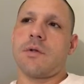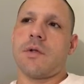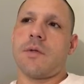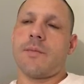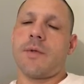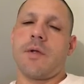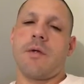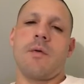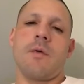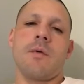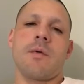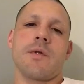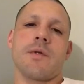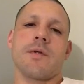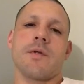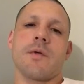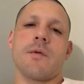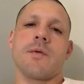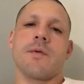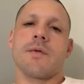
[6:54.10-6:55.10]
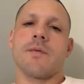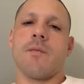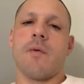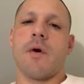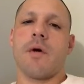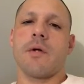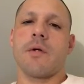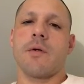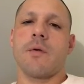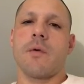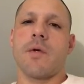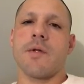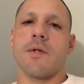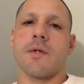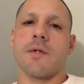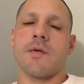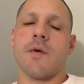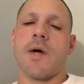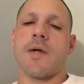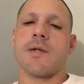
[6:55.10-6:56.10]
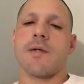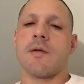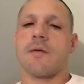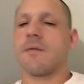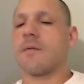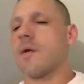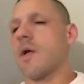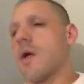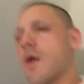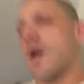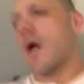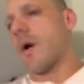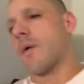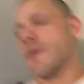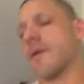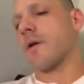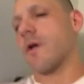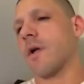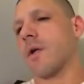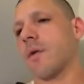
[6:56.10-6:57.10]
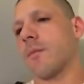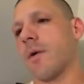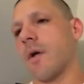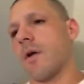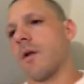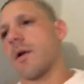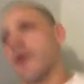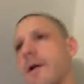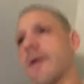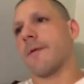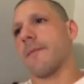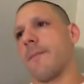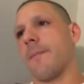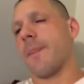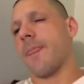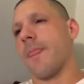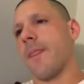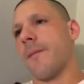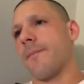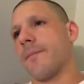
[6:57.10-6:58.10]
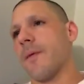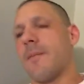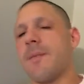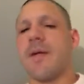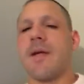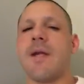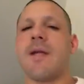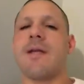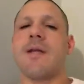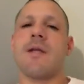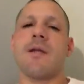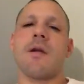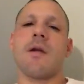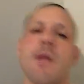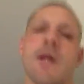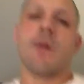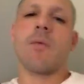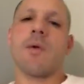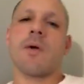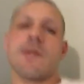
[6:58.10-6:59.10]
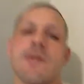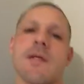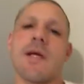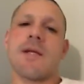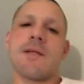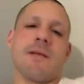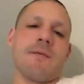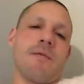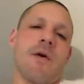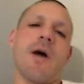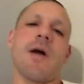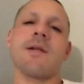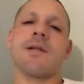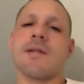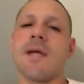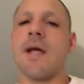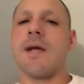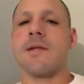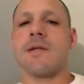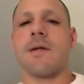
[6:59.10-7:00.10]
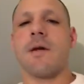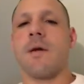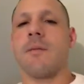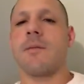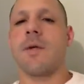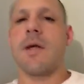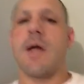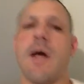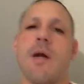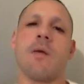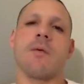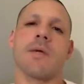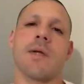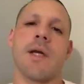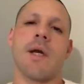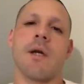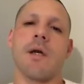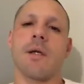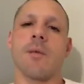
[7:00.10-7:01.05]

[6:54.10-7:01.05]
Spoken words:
I mean, who's smart and who isn't? So I was talking about, like, I mean, and then they're like, want to say it's fine, say it's not me. I don't care